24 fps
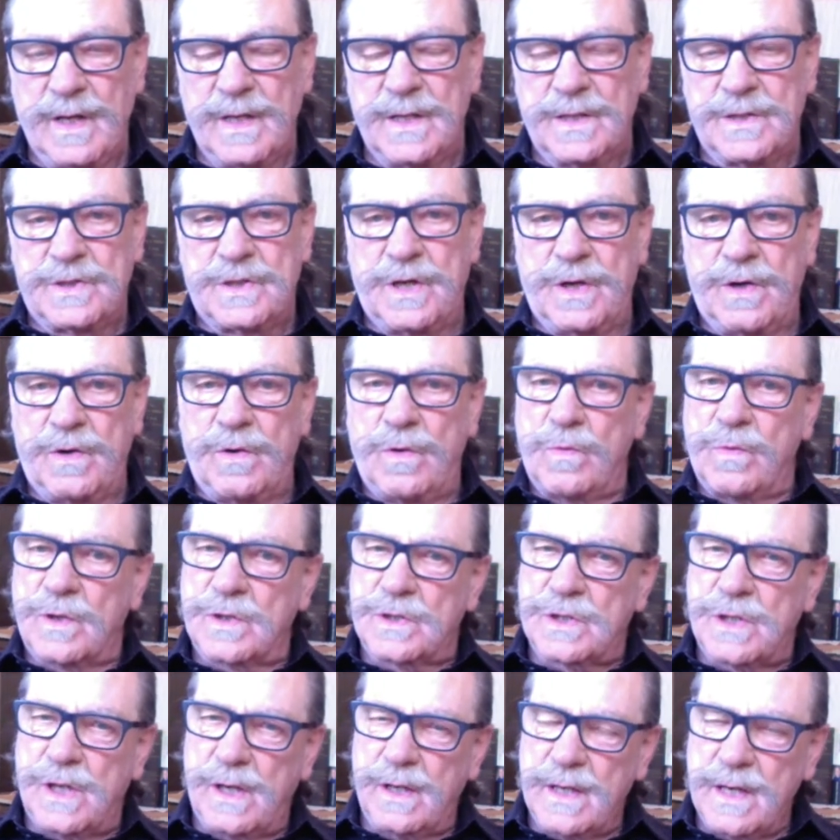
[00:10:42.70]
So we're
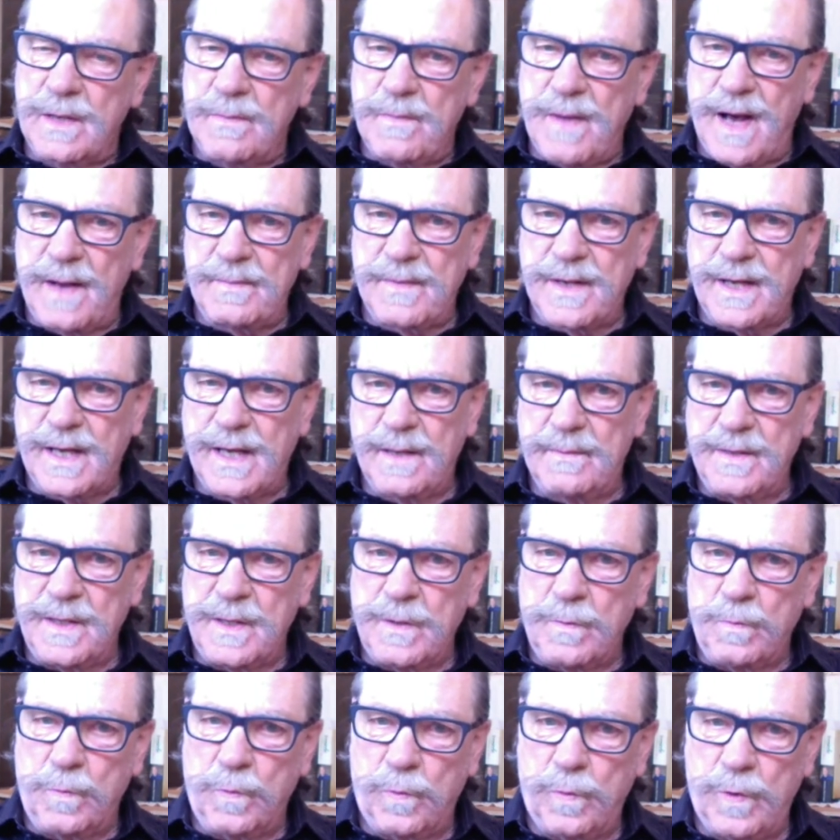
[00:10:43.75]
talking about
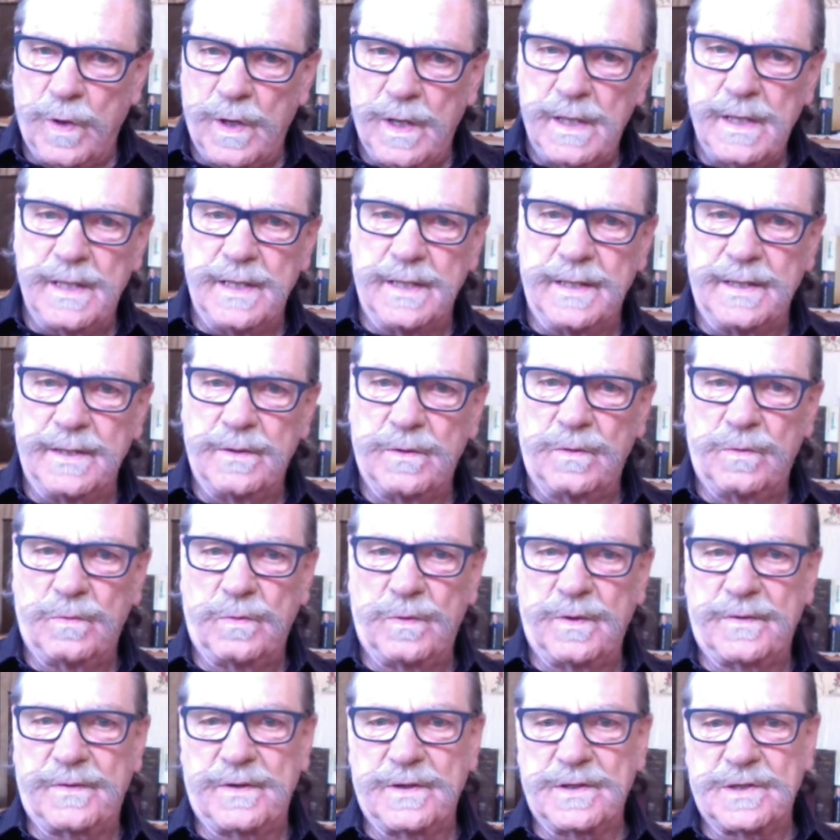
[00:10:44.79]
becoming one
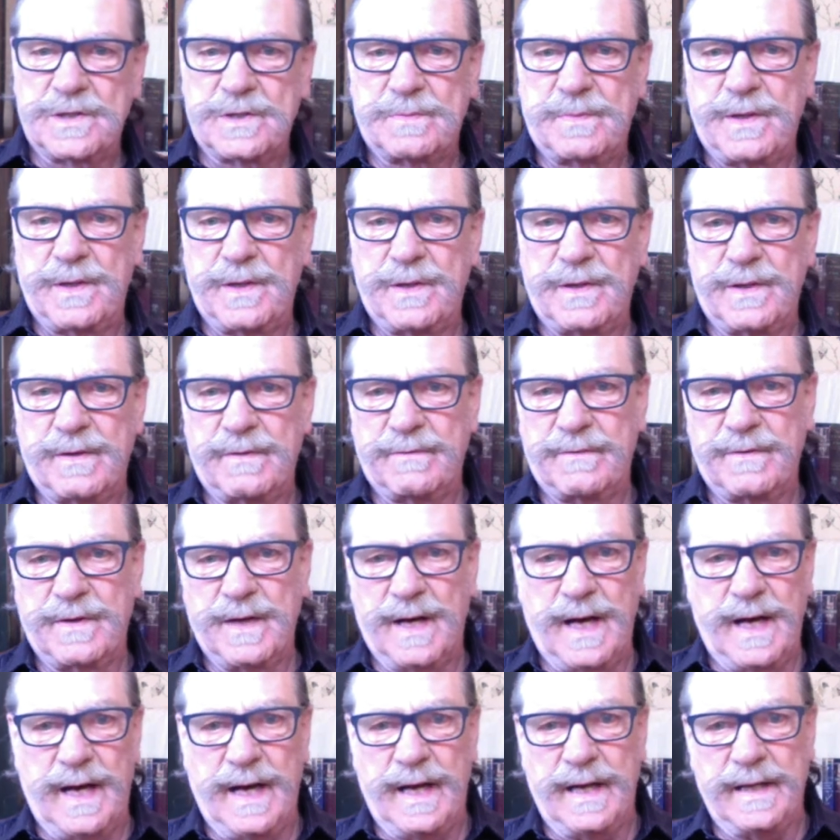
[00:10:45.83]
with the Spirit of
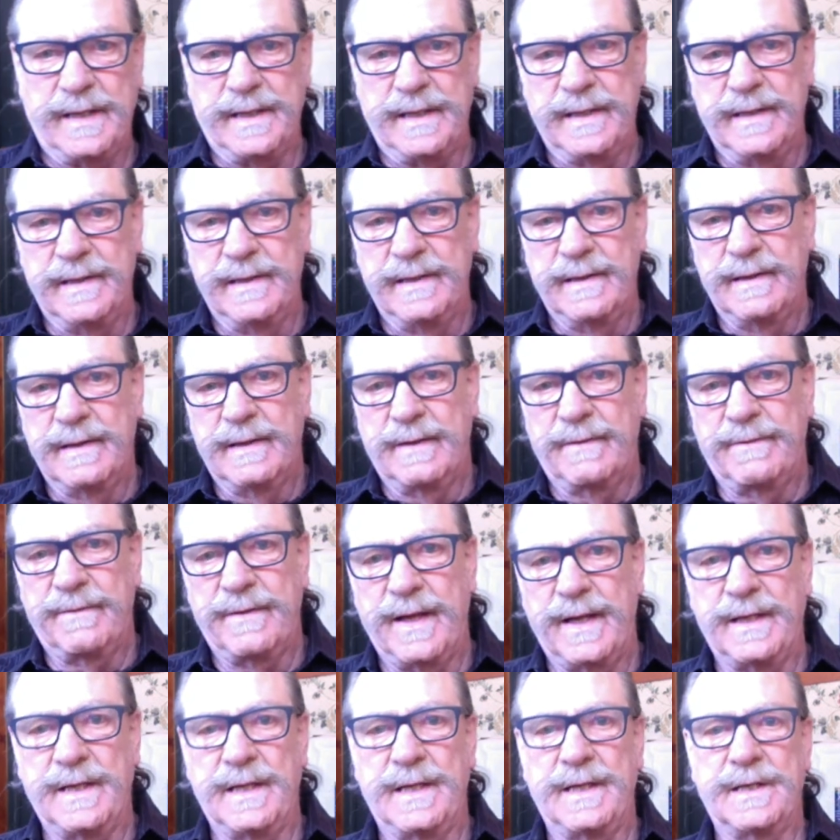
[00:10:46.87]
God.
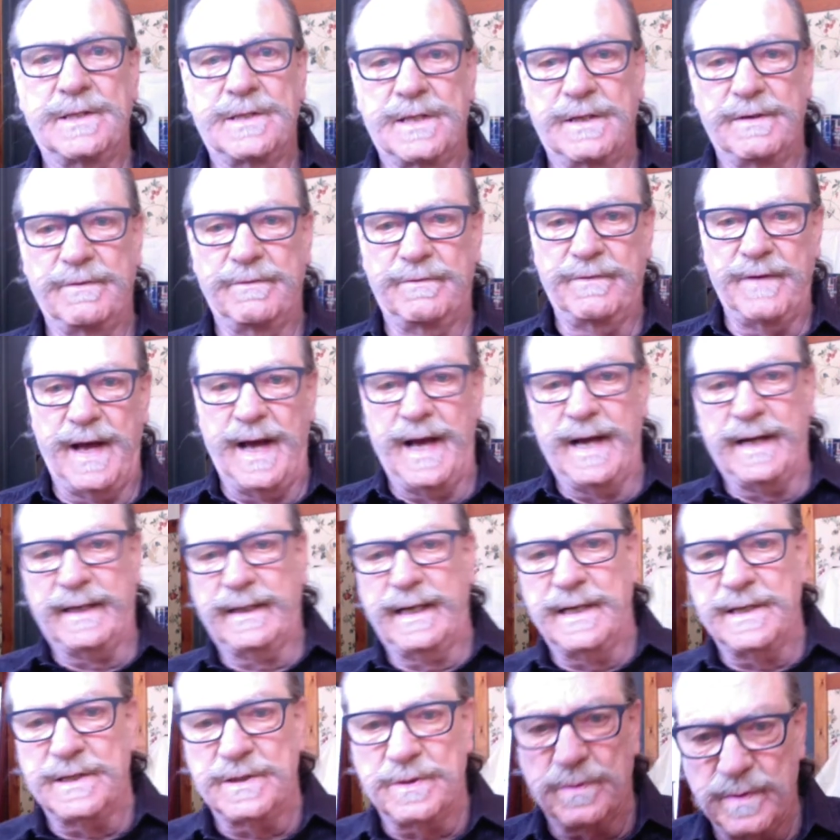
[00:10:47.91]
That is, in fact,
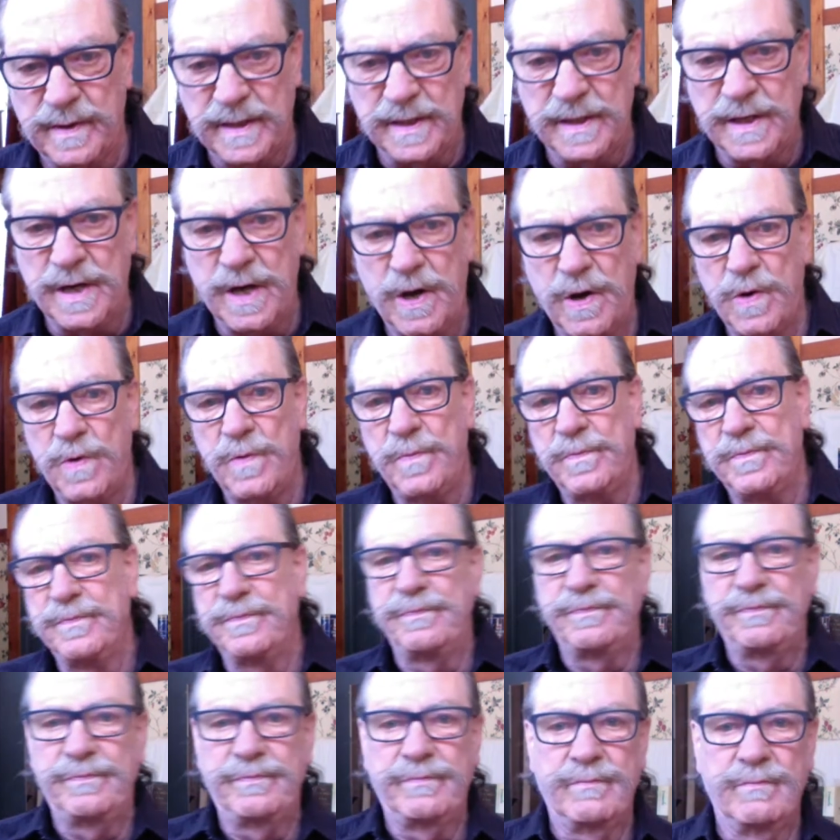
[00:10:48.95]
as we know,
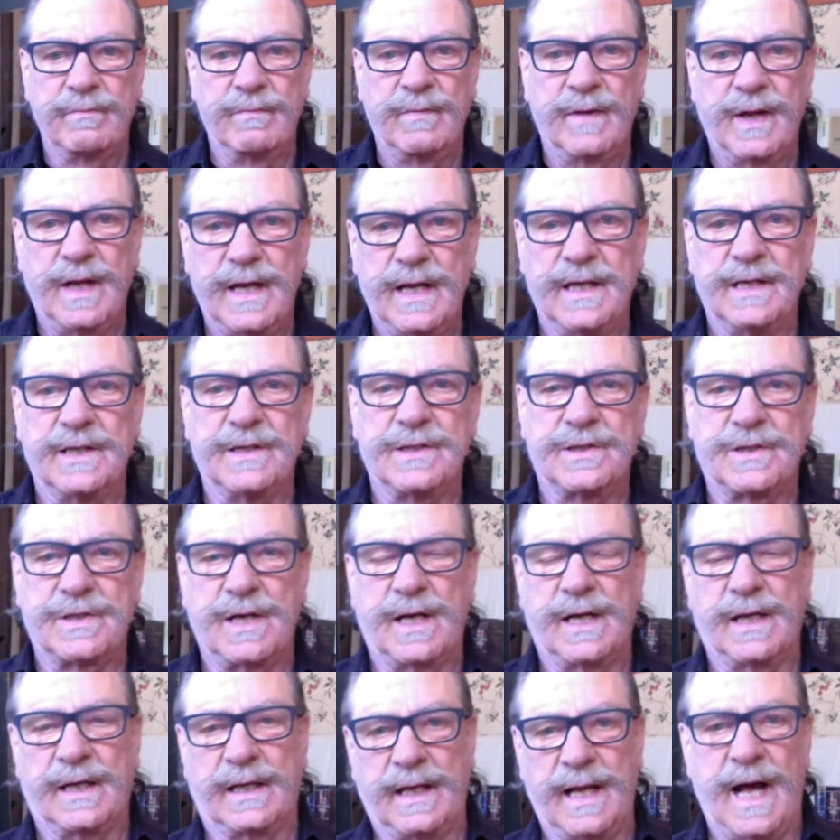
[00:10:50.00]
is
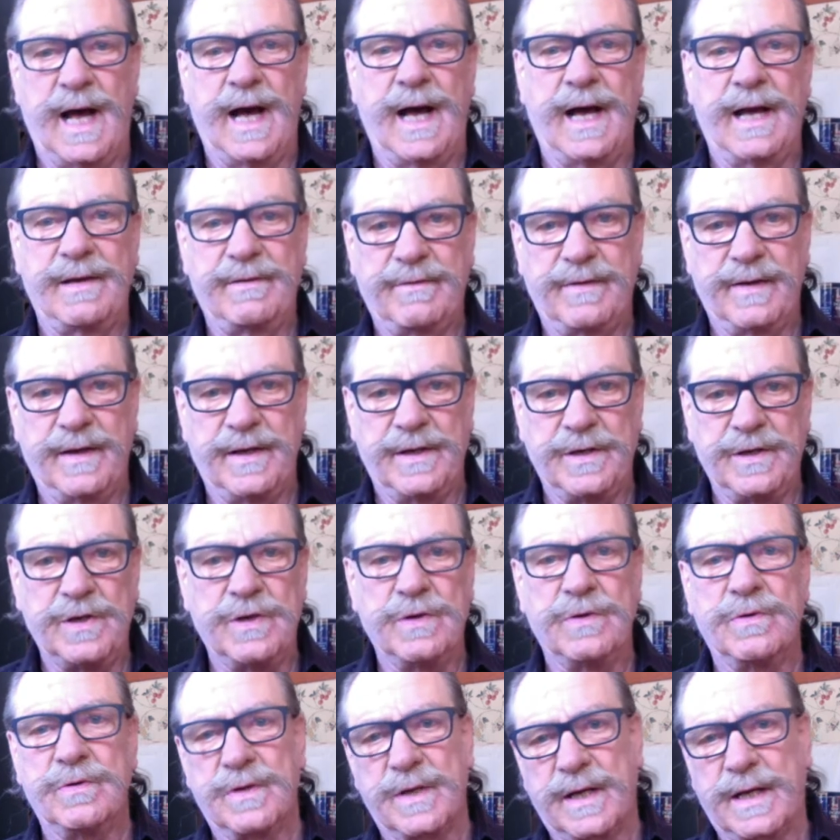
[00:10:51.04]
alive in
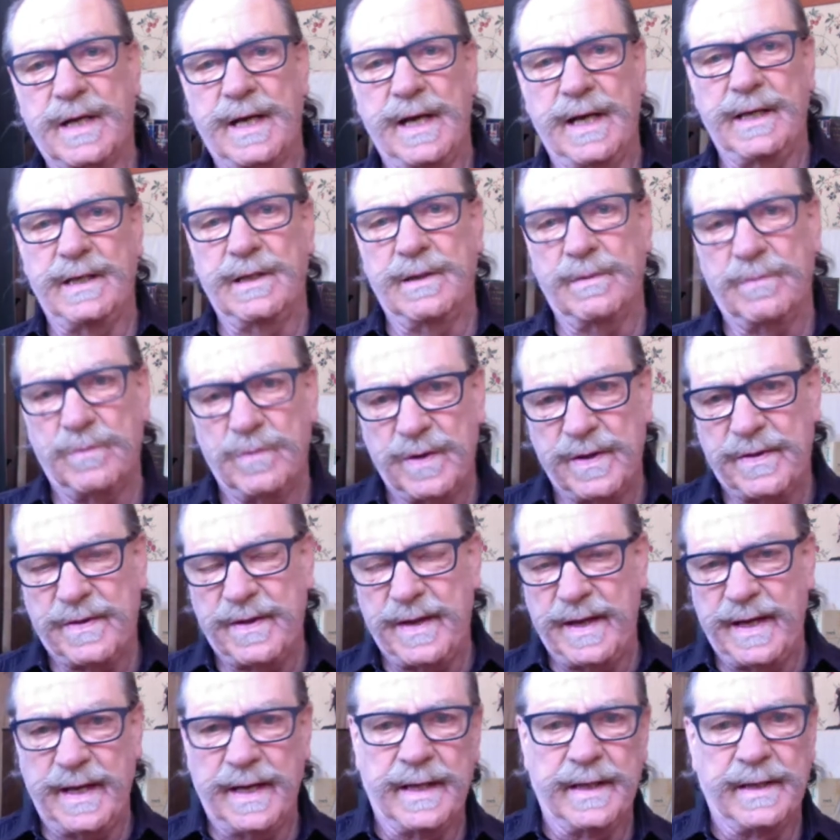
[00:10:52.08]
you, the kingdom
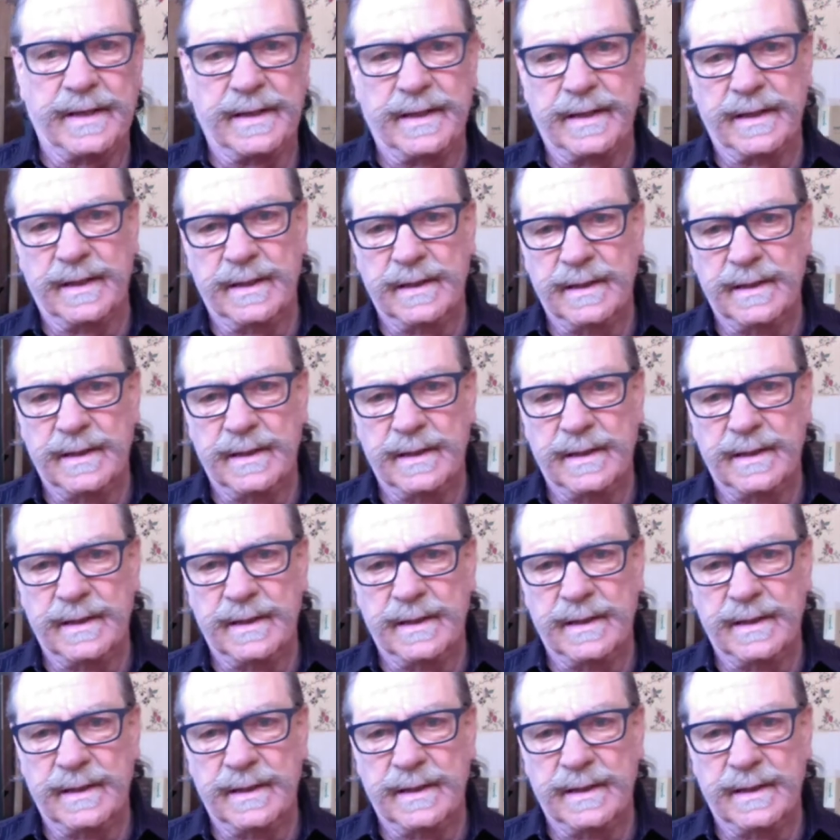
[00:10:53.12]
within.